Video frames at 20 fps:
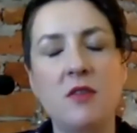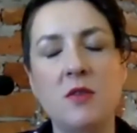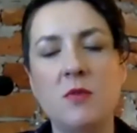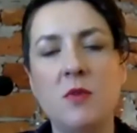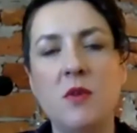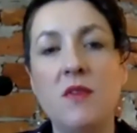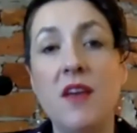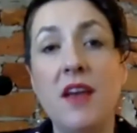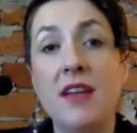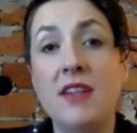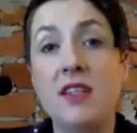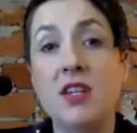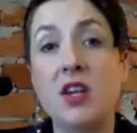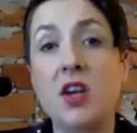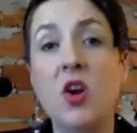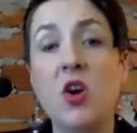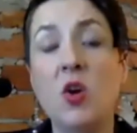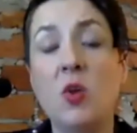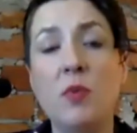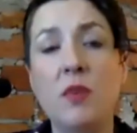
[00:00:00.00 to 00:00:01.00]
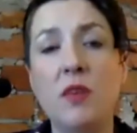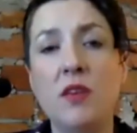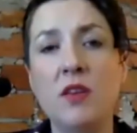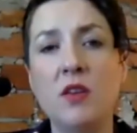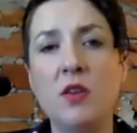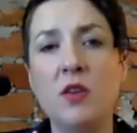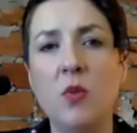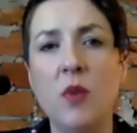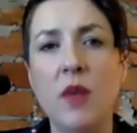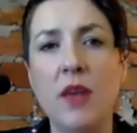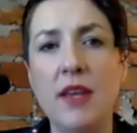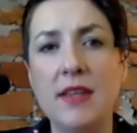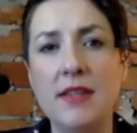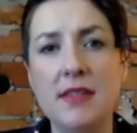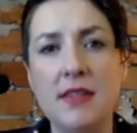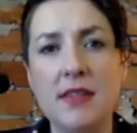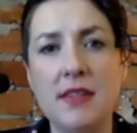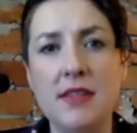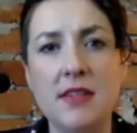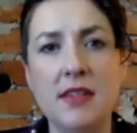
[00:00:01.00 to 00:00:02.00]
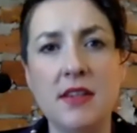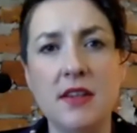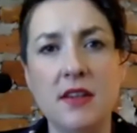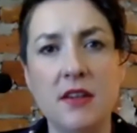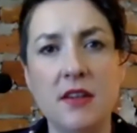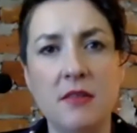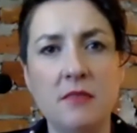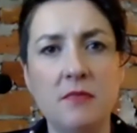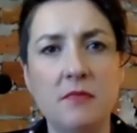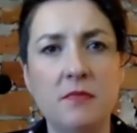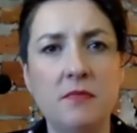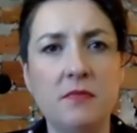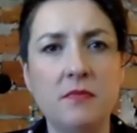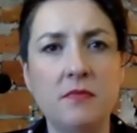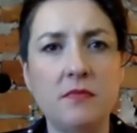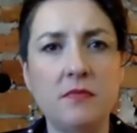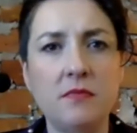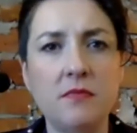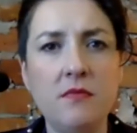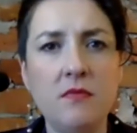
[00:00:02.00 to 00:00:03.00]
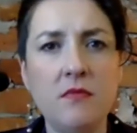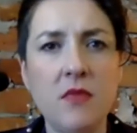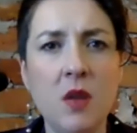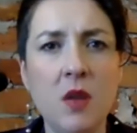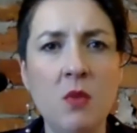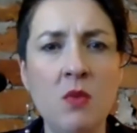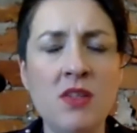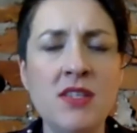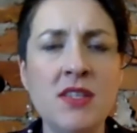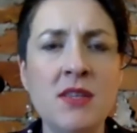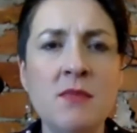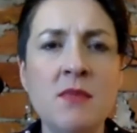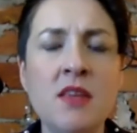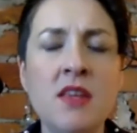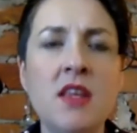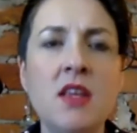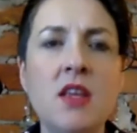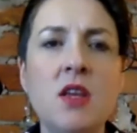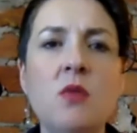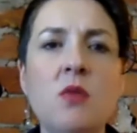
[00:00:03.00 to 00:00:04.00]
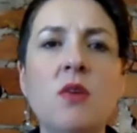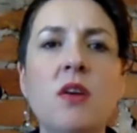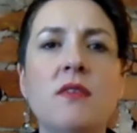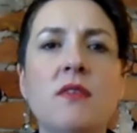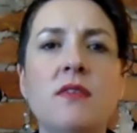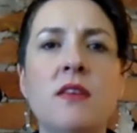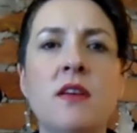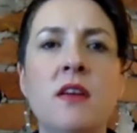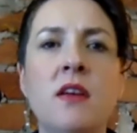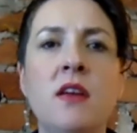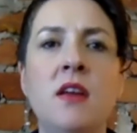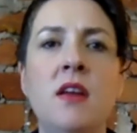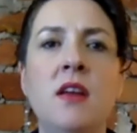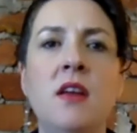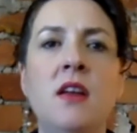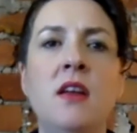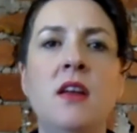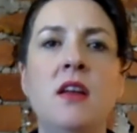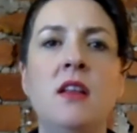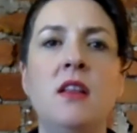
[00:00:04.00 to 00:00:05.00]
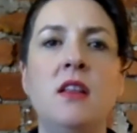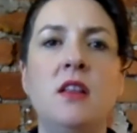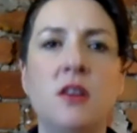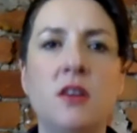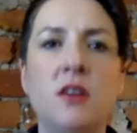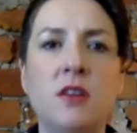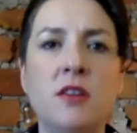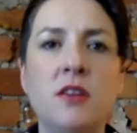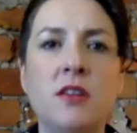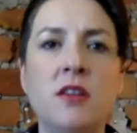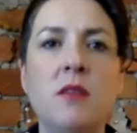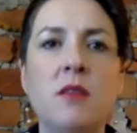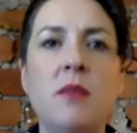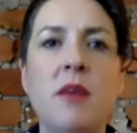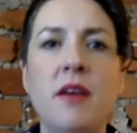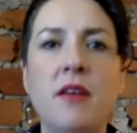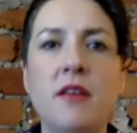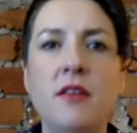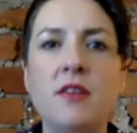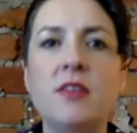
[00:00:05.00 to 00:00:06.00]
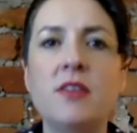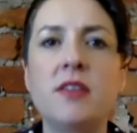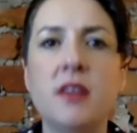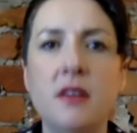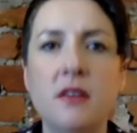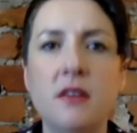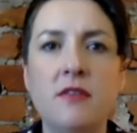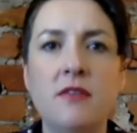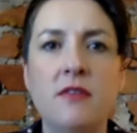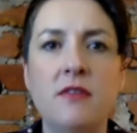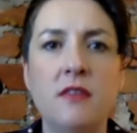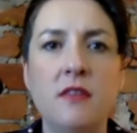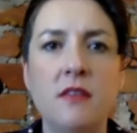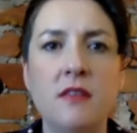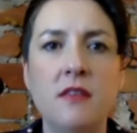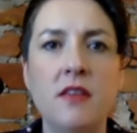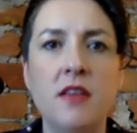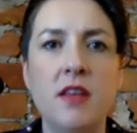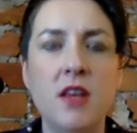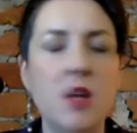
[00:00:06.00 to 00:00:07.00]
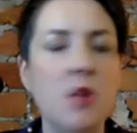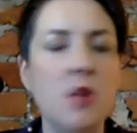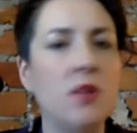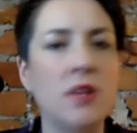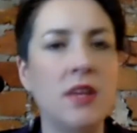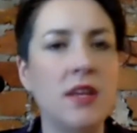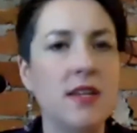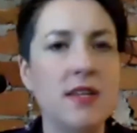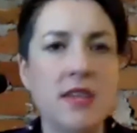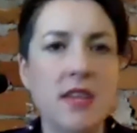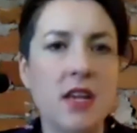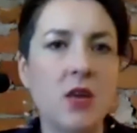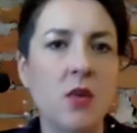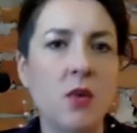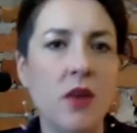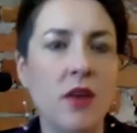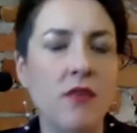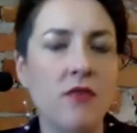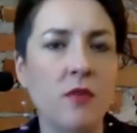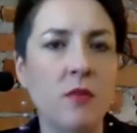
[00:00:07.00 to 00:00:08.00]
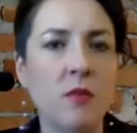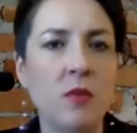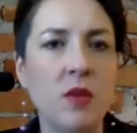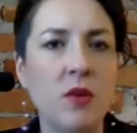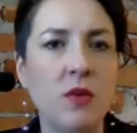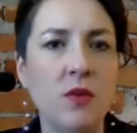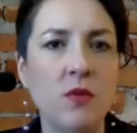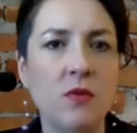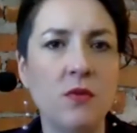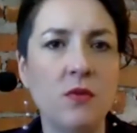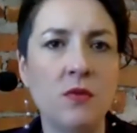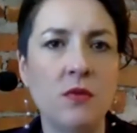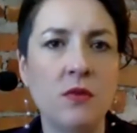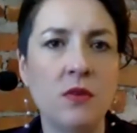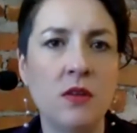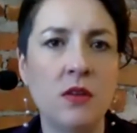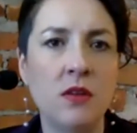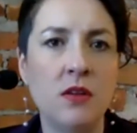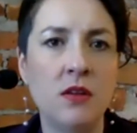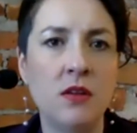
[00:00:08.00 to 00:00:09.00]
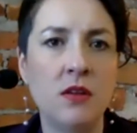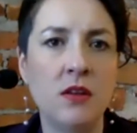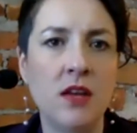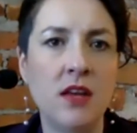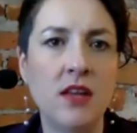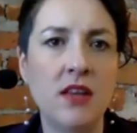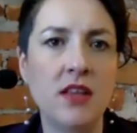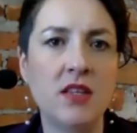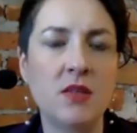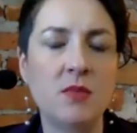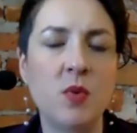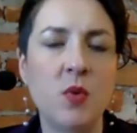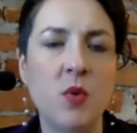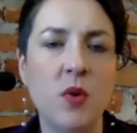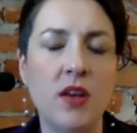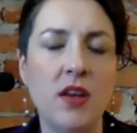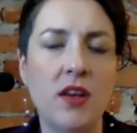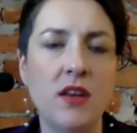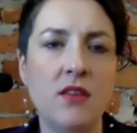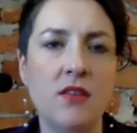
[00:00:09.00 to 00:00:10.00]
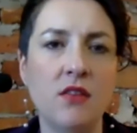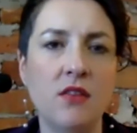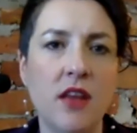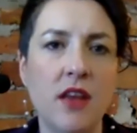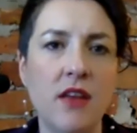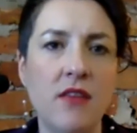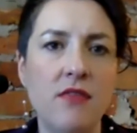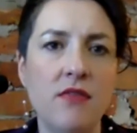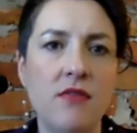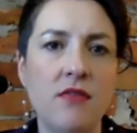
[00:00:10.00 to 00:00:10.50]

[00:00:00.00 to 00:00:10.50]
had to cope in new ways this year. What's something that you have learned about yourself that no one can take away from you at this point in your life?